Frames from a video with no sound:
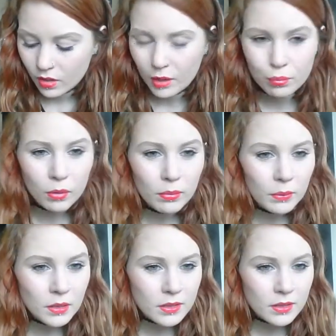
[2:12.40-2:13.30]
I probably
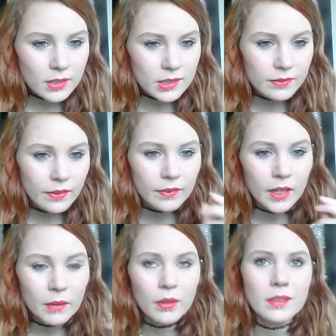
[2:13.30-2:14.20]
wouldn't say it's feather
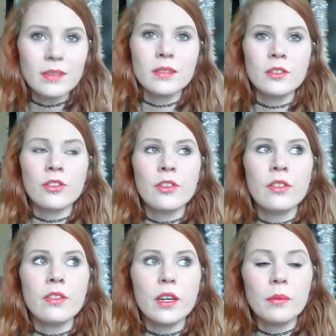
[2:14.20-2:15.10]
light because it's such a
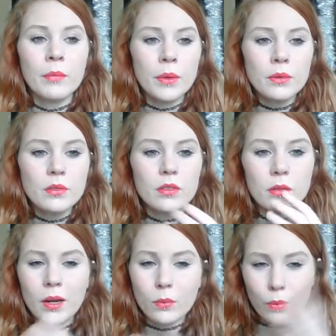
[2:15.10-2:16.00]
thick mousse. No
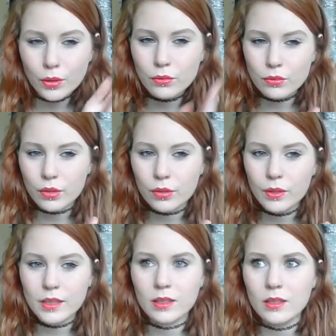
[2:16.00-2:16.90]
matter what you do,
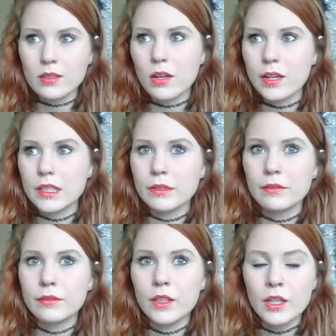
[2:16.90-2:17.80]
it does kind
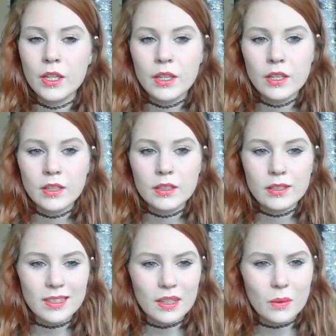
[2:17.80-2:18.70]
of
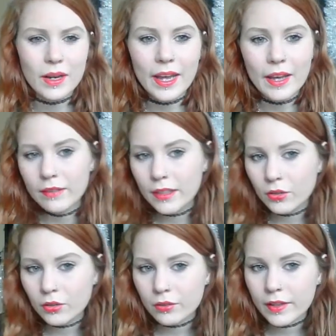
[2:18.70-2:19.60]
sit quite heavily
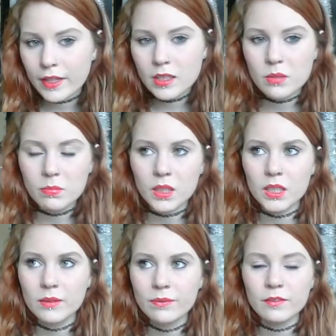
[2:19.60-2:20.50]
on your face,
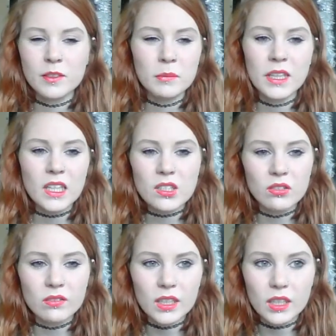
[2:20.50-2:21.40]
but for me that's
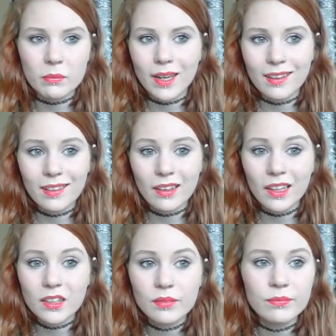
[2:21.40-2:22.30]
not really a bad
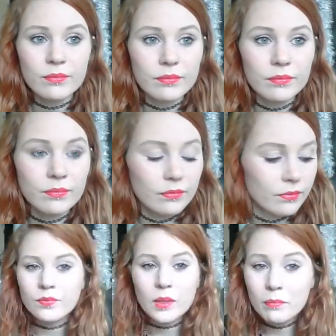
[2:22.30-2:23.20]
thing.
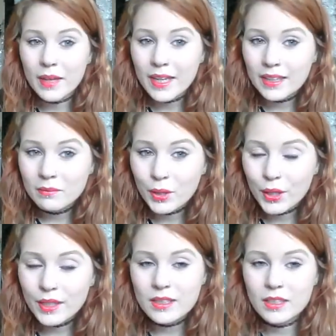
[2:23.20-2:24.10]
The main
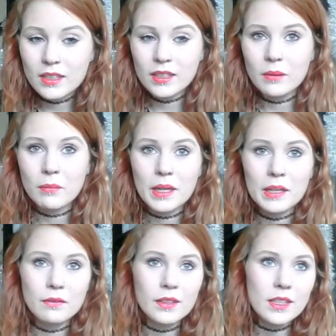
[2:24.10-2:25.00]
marketing
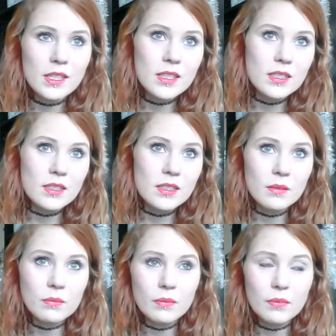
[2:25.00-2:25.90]
campaign for this
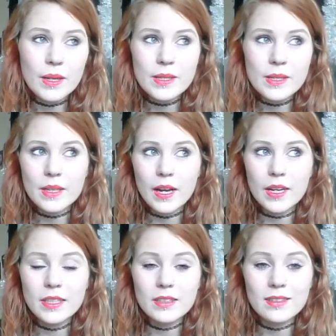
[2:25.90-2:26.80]
is
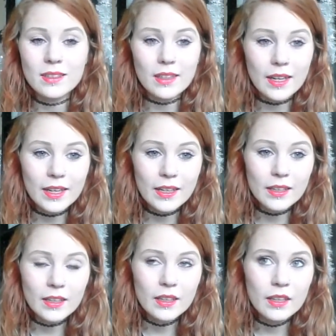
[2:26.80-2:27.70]
that it doesn't cake.